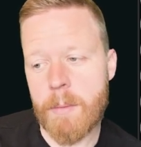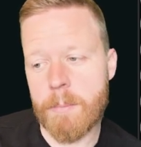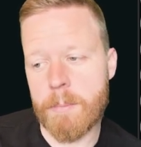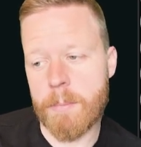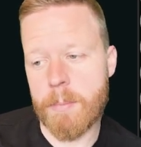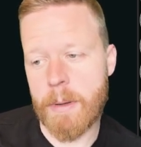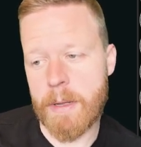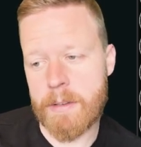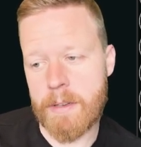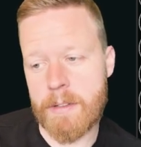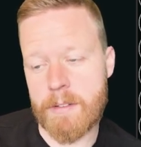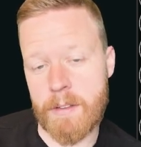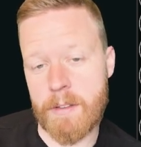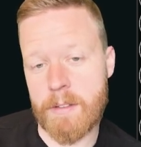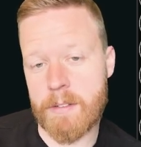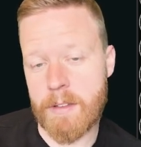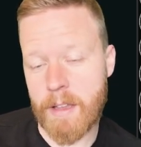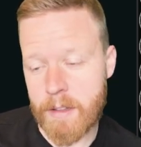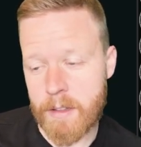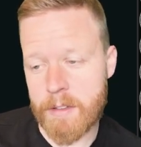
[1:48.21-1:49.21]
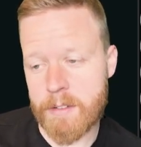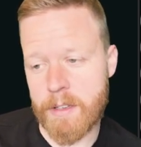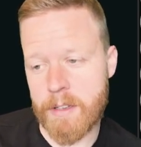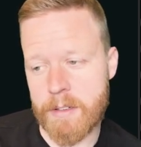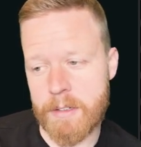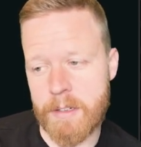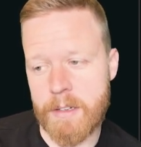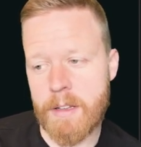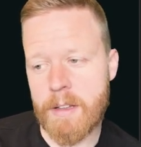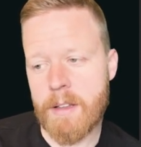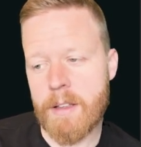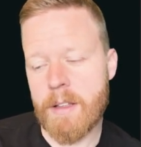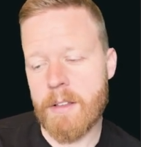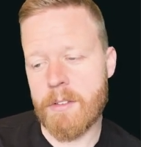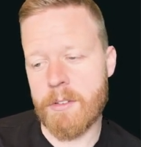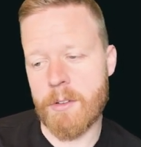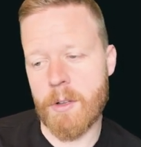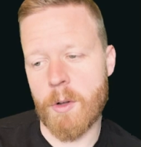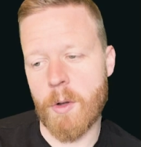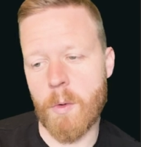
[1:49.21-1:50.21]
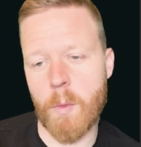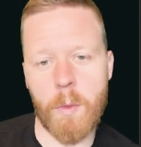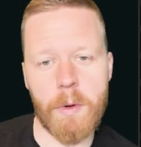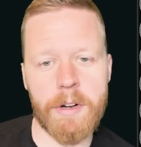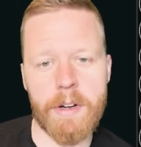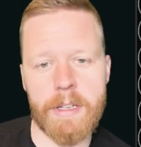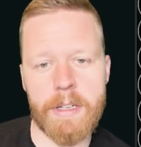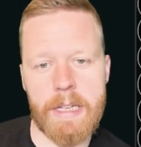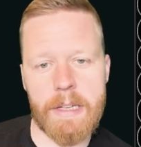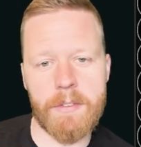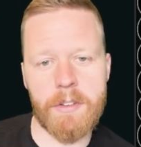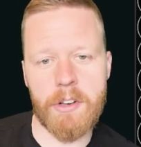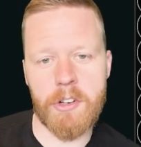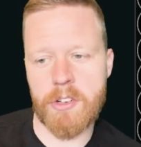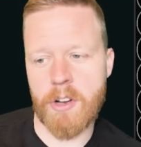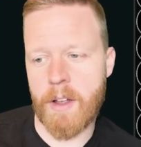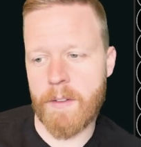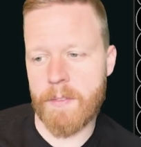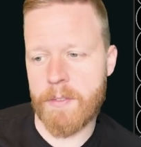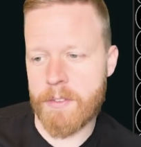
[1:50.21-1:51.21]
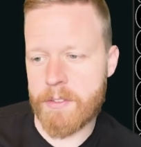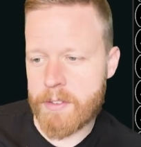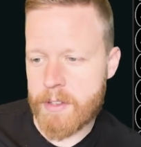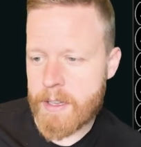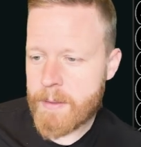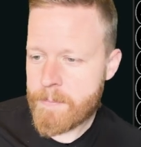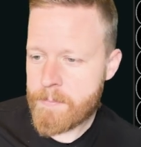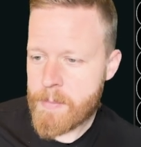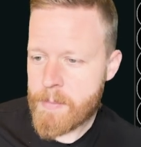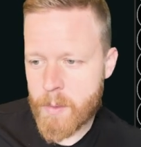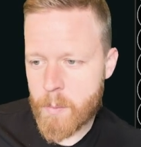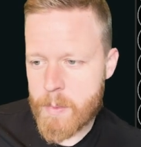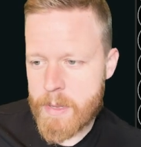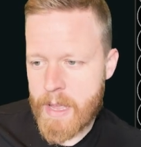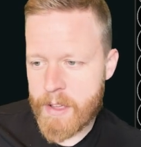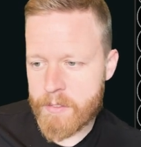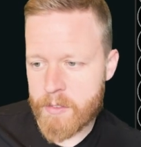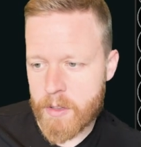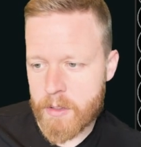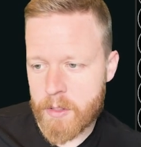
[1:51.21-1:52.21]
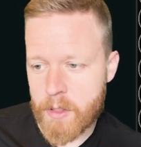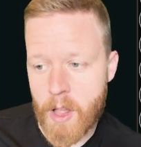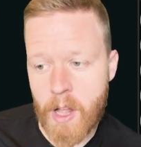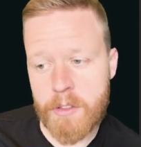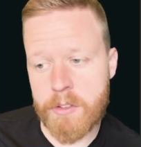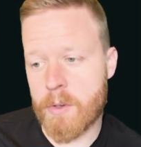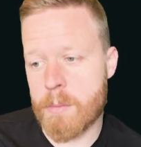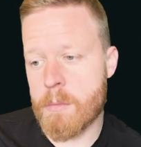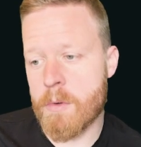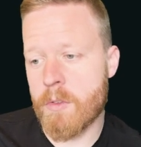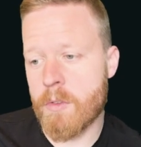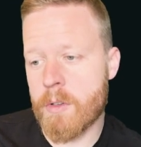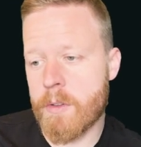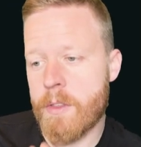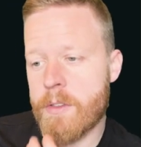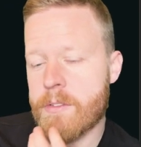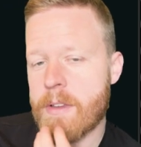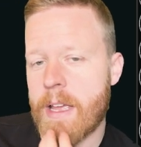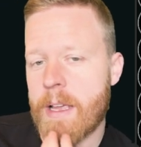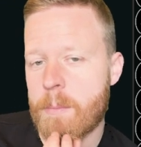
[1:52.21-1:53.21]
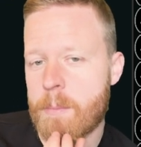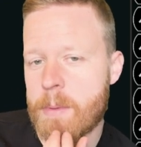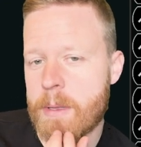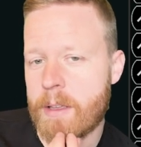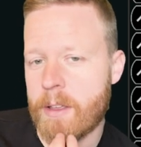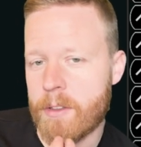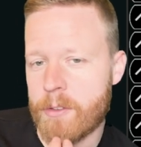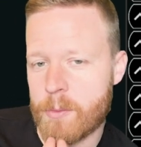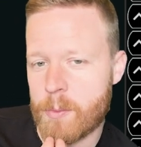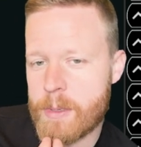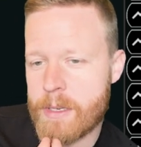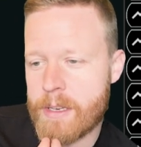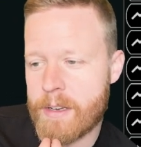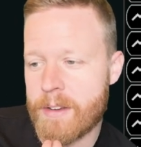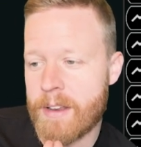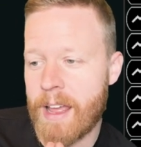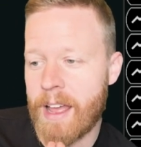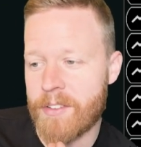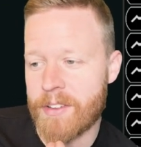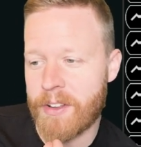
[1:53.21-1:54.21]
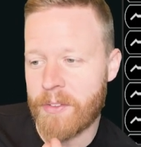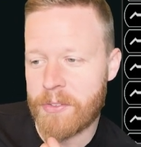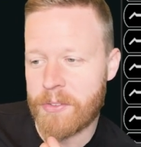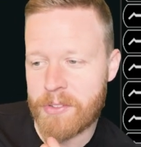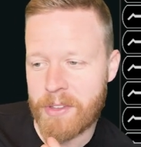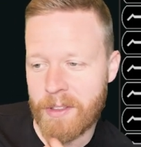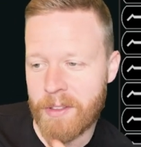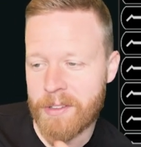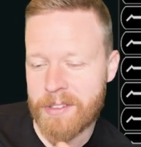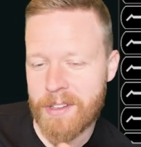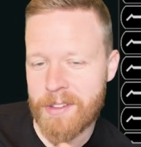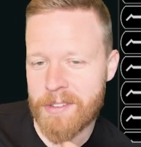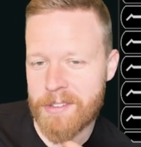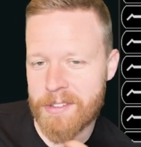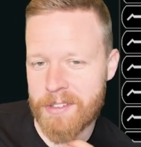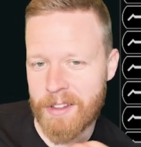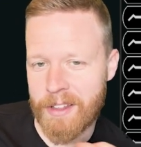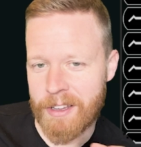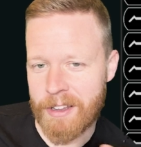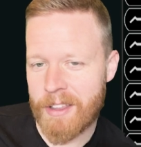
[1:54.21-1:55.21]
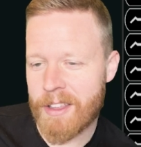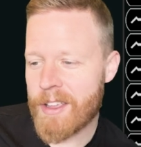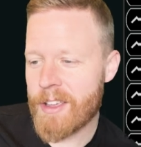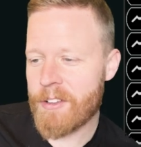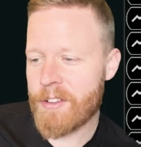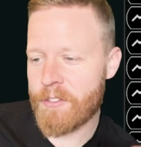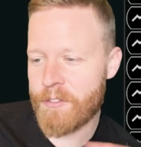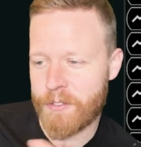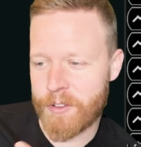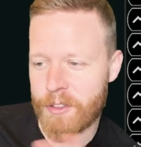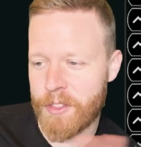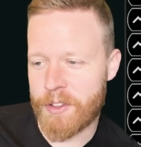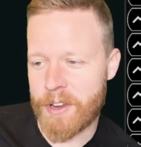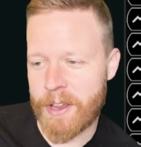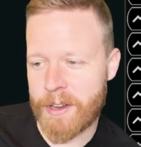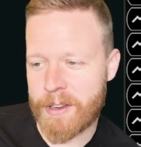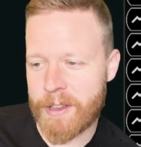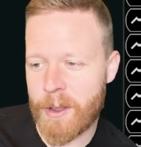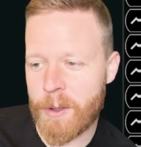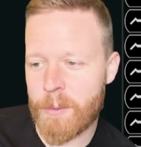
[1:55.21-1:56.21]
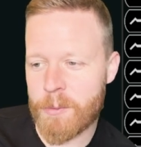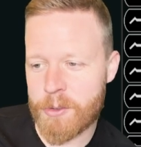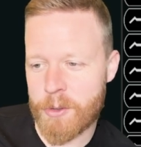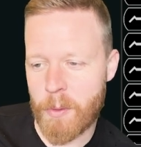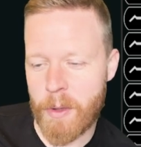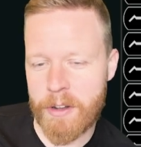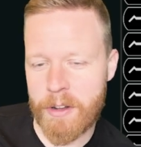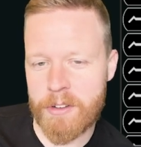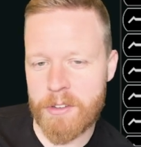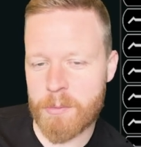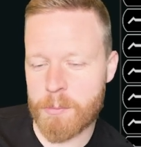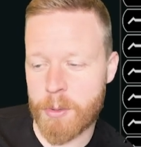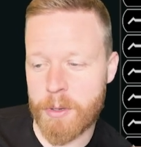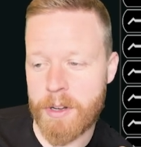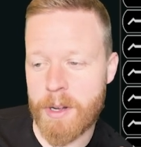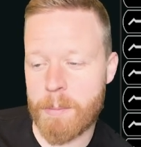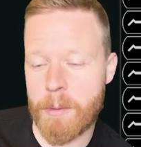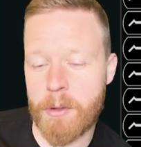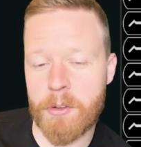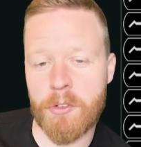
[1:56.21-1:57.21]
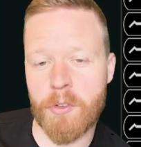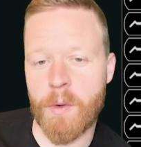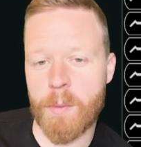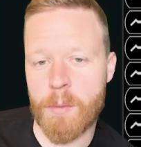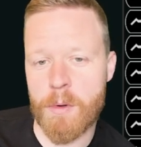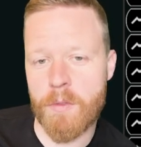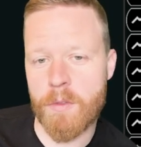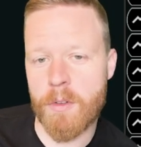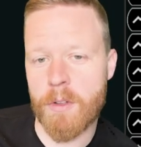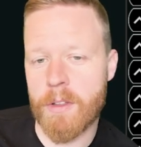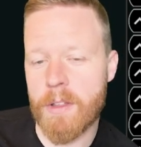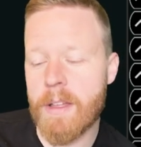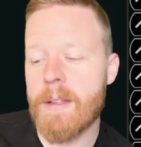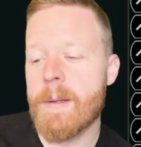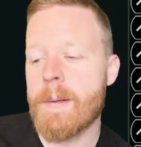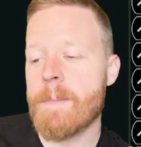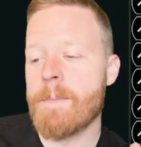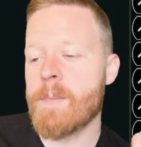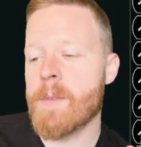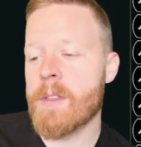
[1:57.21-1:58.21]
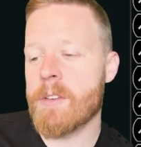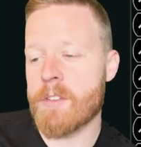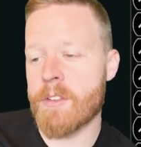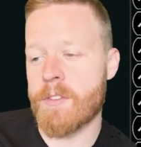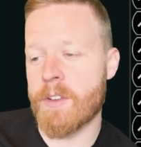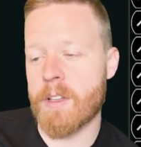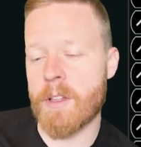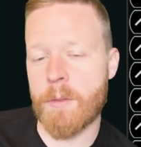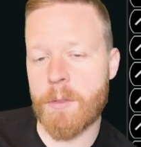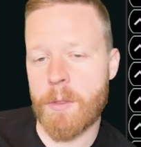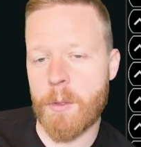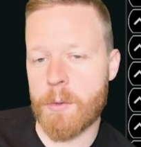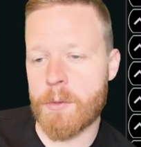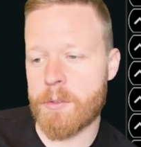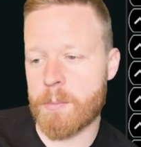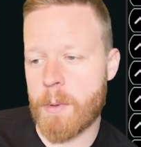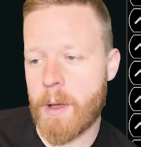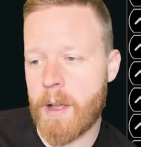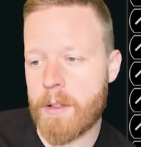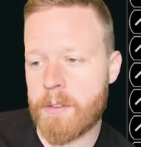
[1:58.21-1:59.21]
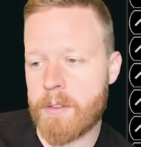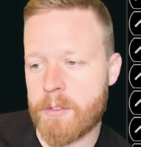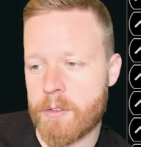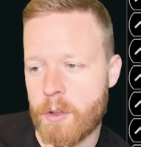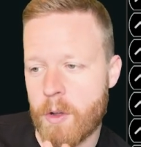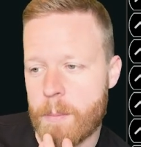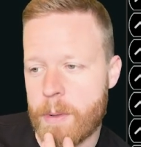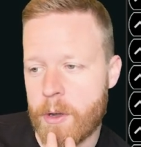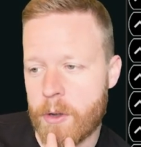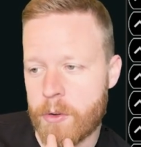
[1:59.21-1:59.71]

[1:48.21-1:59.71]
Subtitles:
but it's a skeleton, so we're going to give it a shot and see. We have lots of removal in this deck because we didn't have enough skeletons to fill the deck out, so I just put in a bunch of removal to fill out those spots. So Bitter